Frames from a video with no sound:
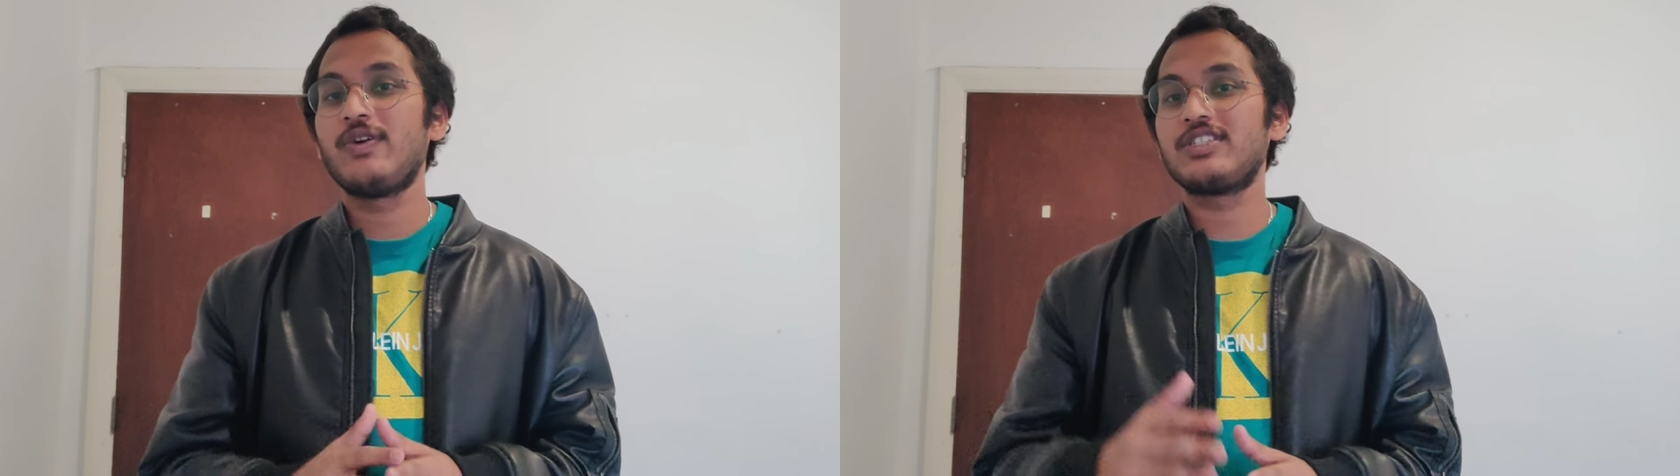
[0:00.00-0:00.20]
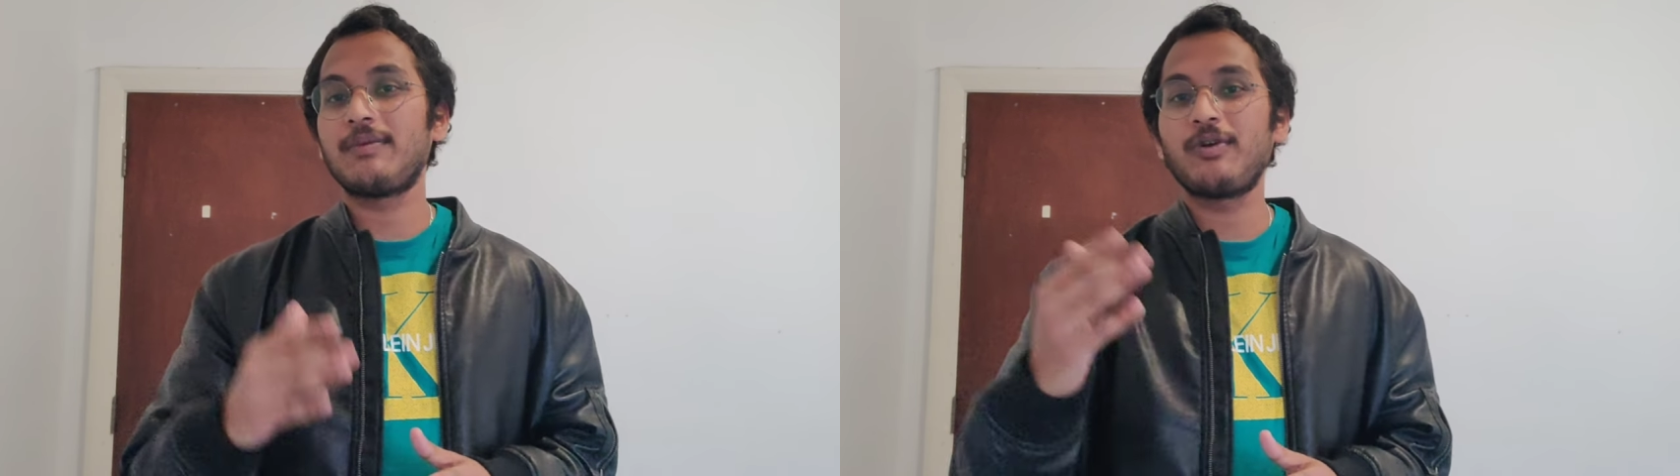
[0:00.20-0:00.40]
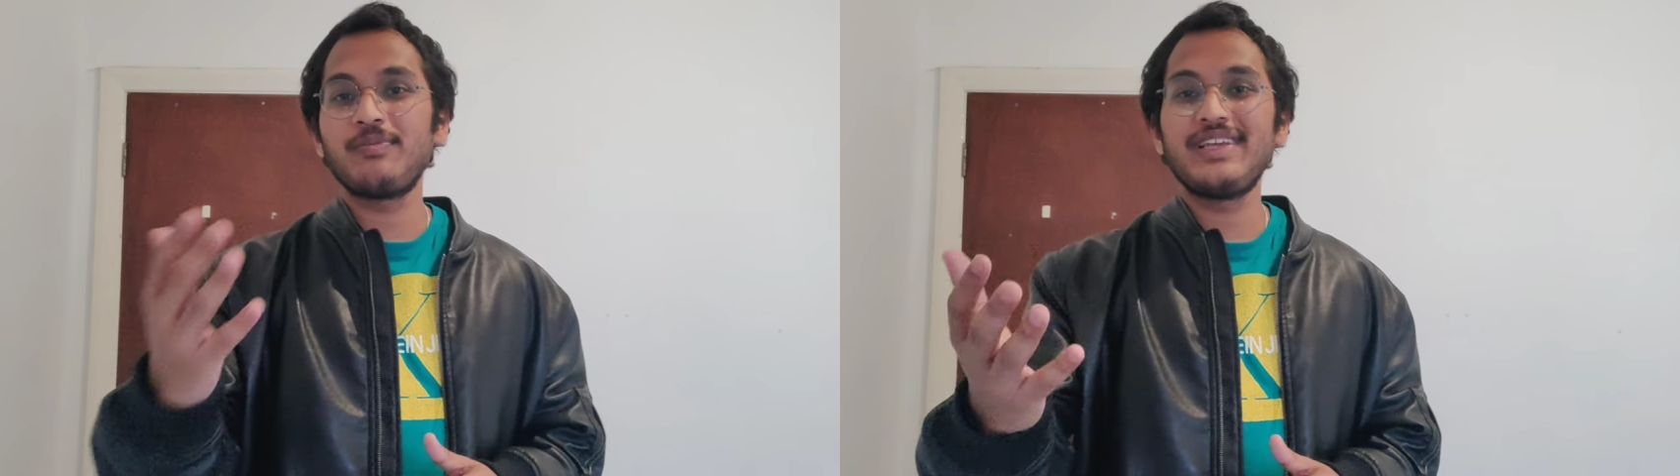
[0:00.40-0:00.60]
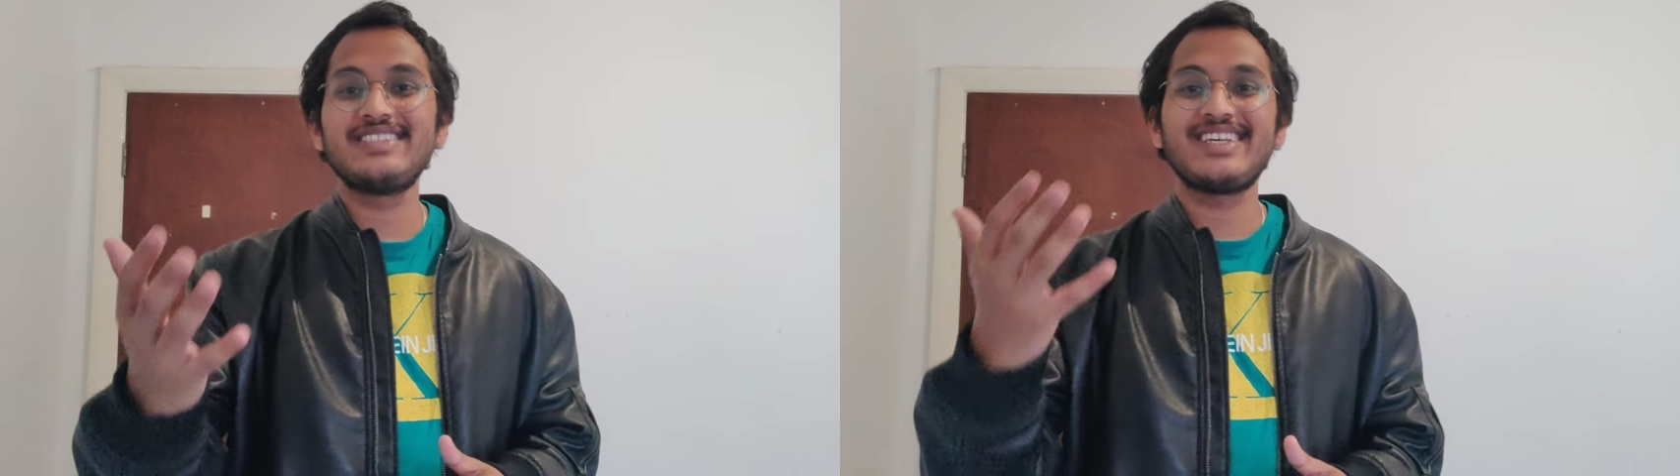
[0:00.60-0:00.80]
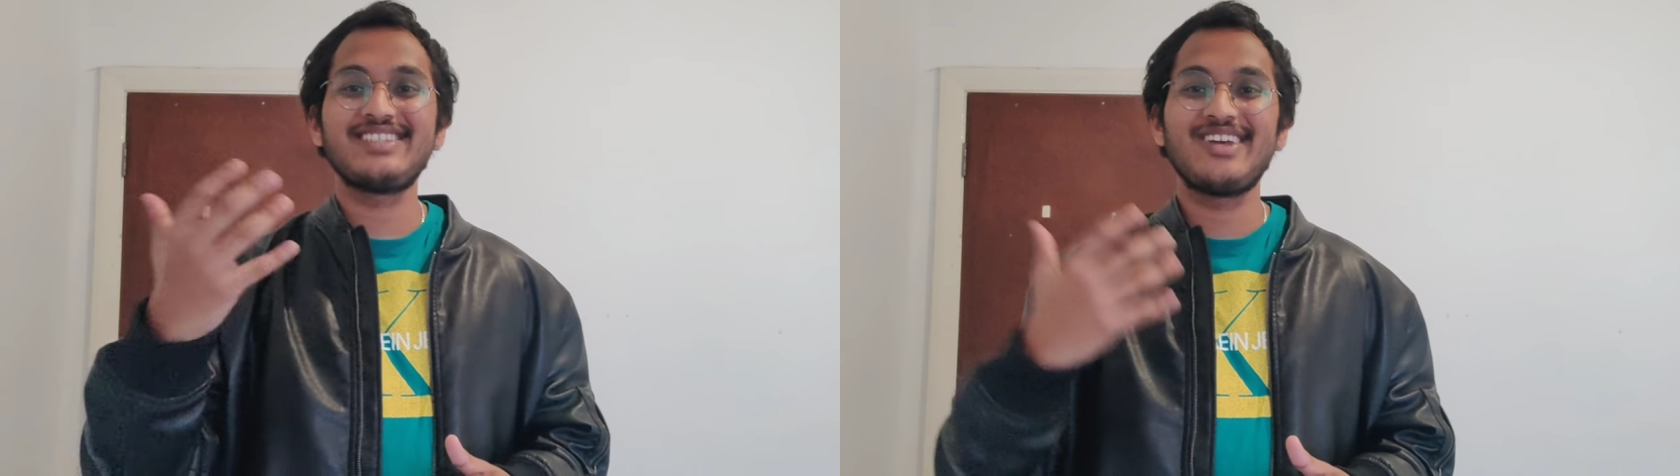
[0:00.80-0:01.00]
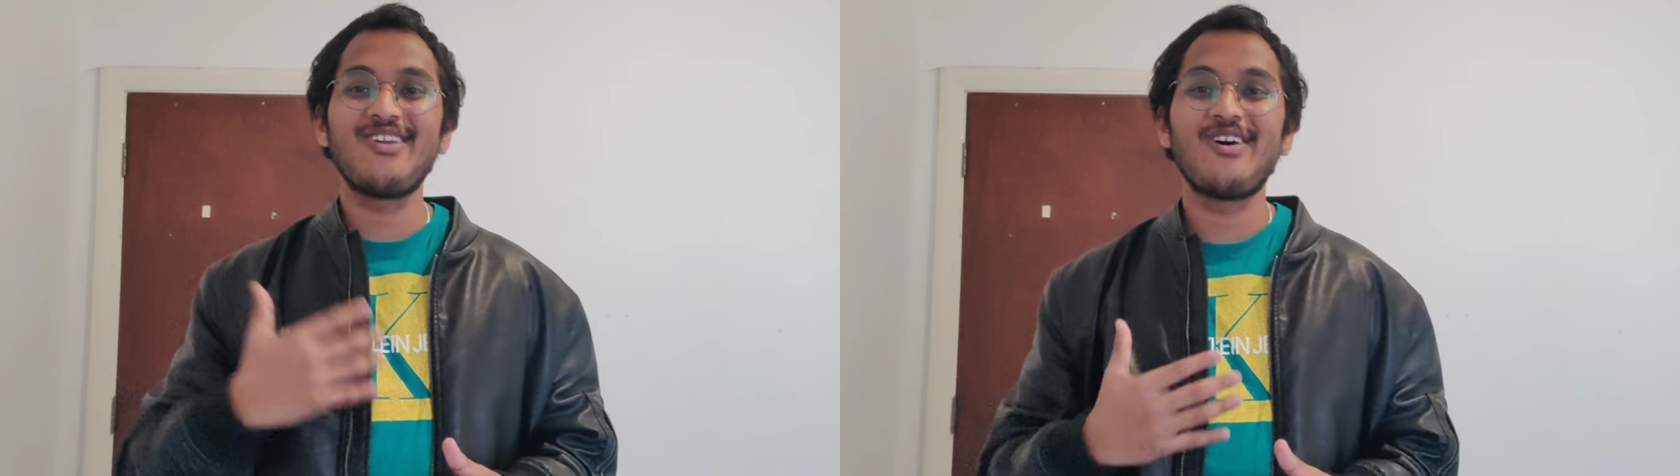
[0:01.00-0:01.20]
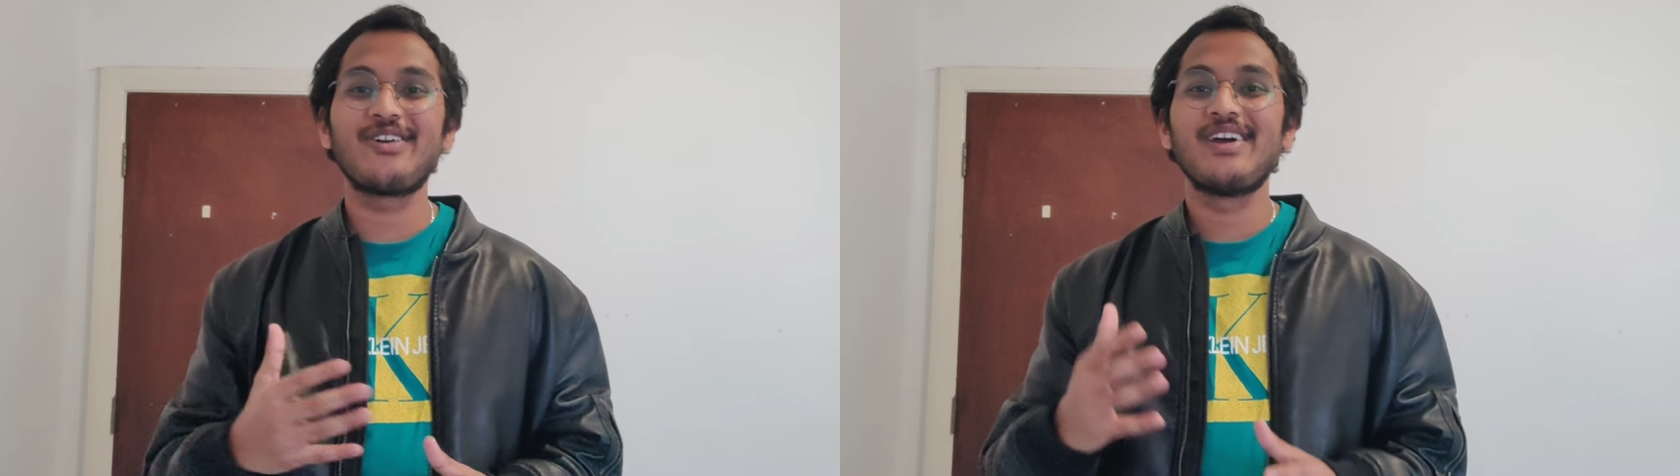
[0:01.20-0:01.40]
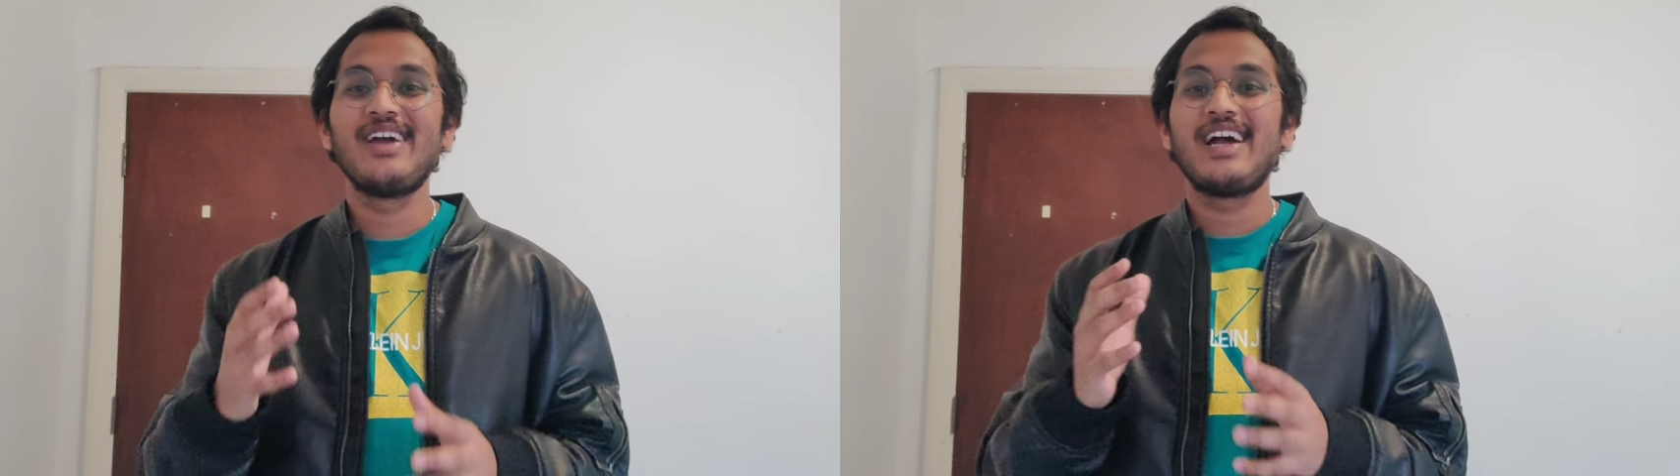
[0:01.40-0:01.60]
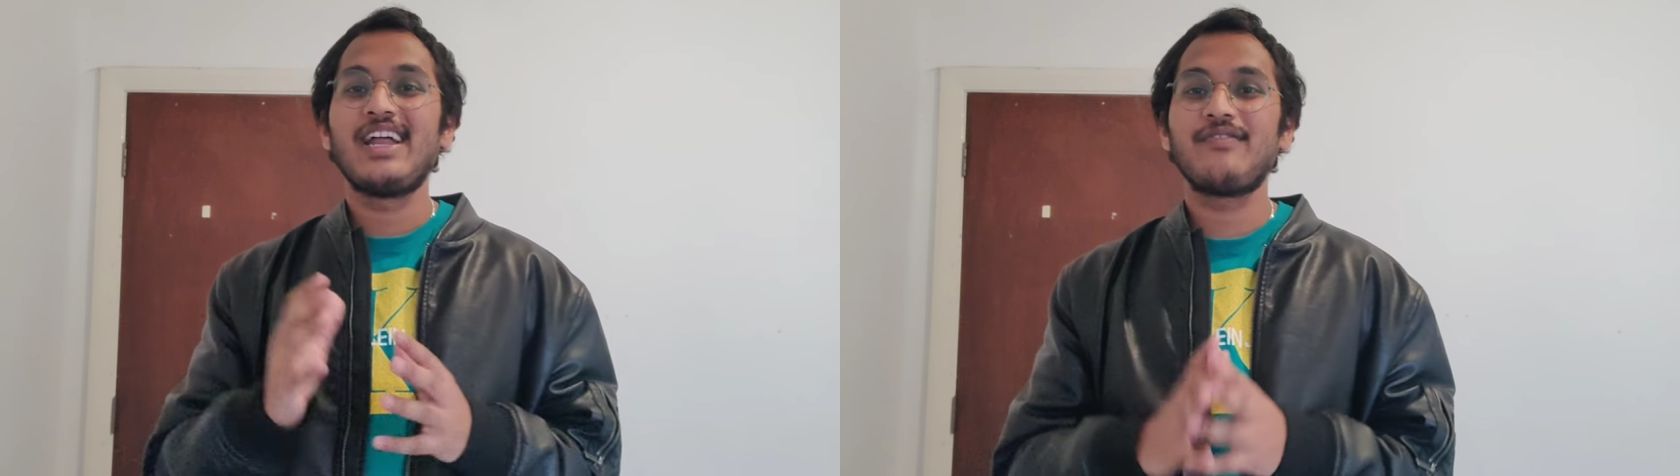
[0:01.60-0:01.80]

Your support means us a lot.